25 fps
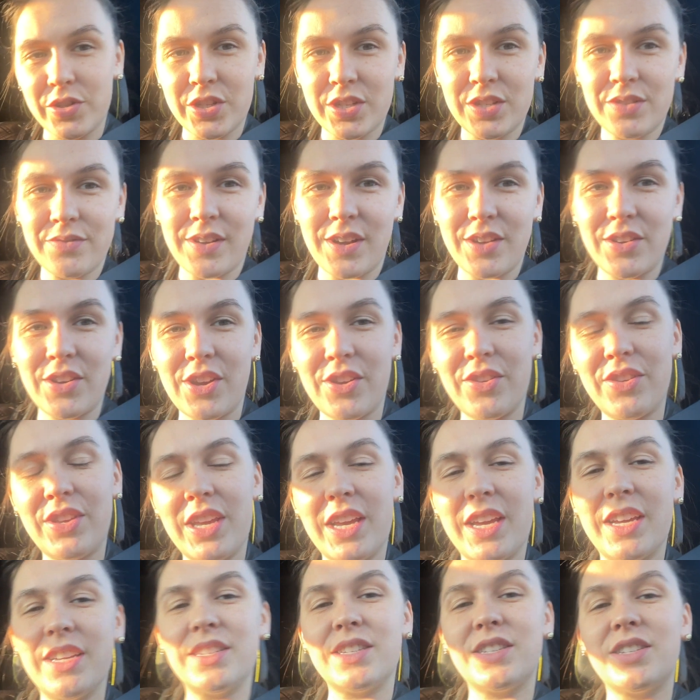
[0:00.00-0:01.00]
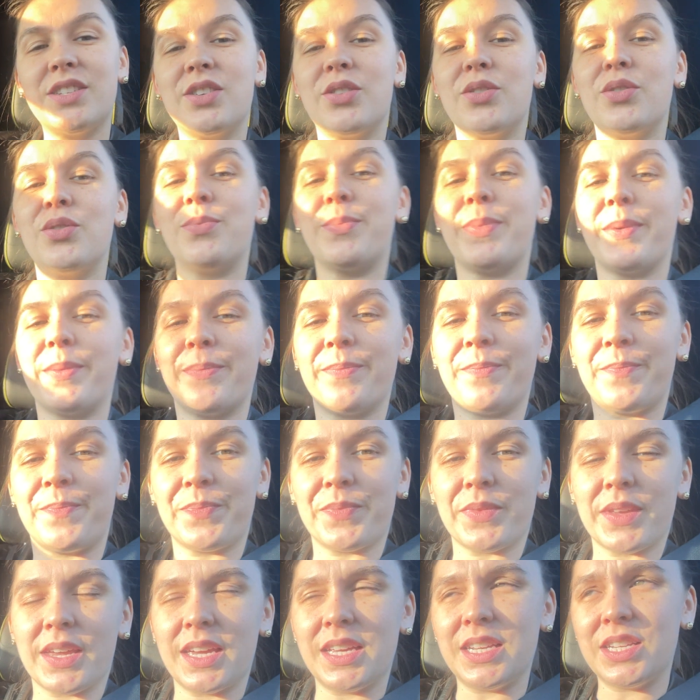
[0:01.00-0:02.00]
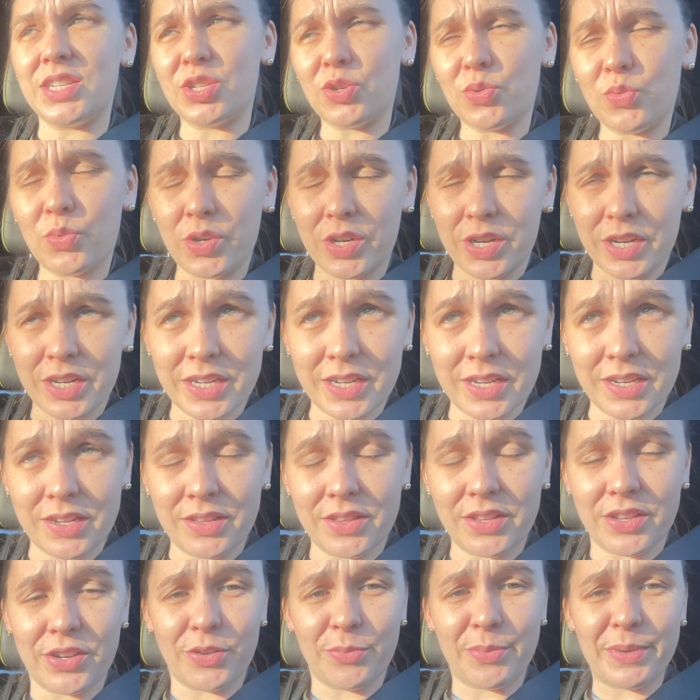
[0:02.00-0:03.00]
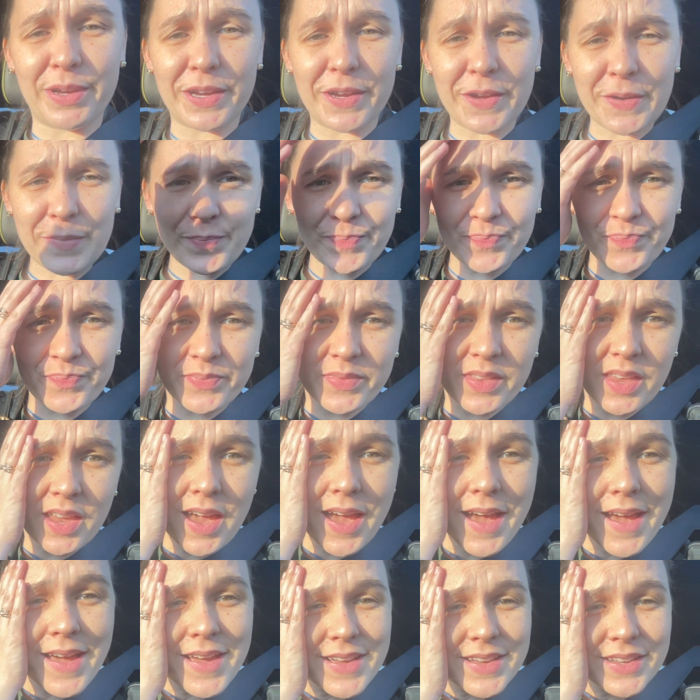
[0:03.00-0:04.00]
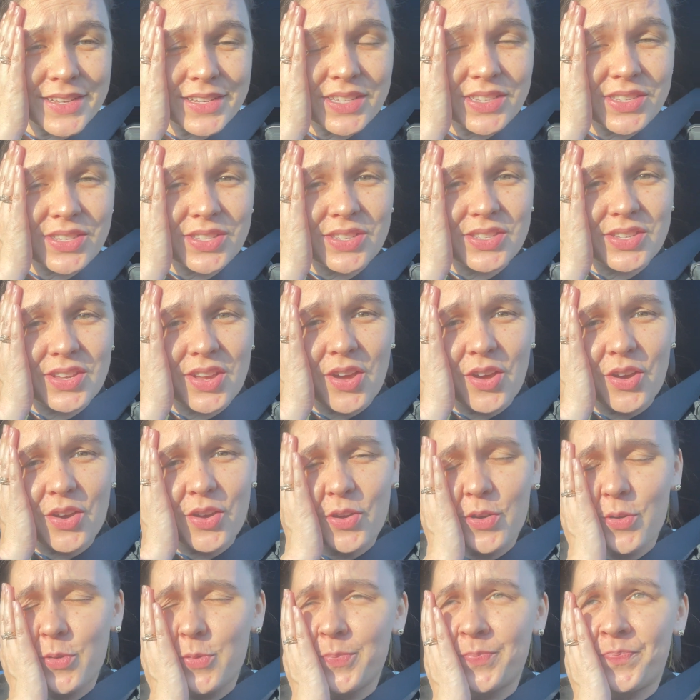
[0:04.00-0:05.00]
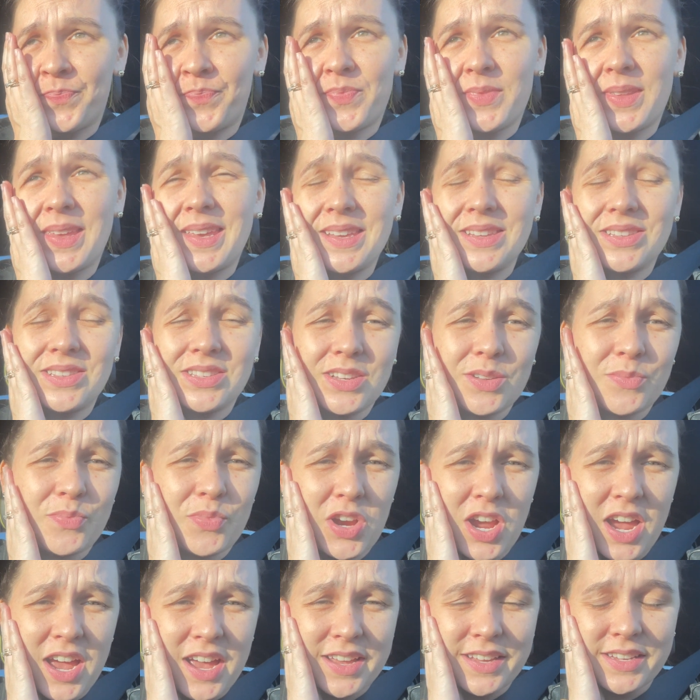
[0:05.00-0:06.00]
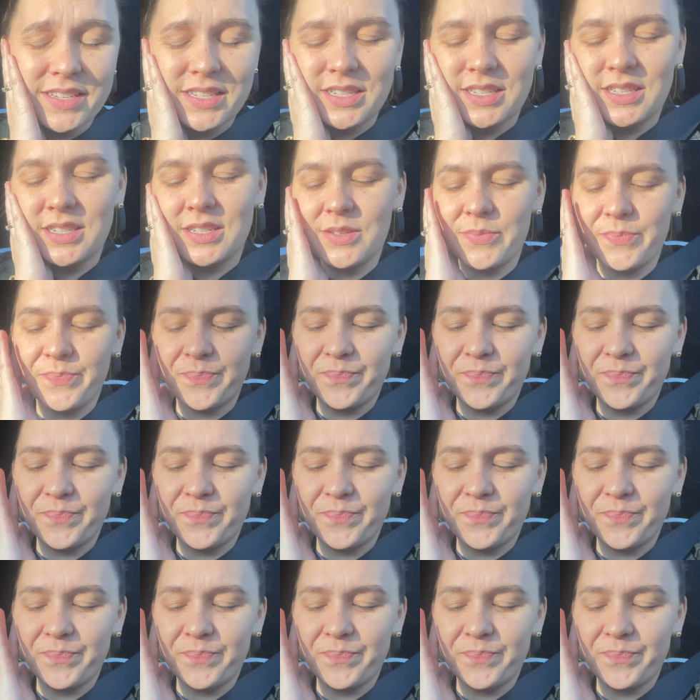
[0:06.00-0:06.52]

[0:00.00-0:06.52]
just found out he has to go into work in a little bit. So he's depressed.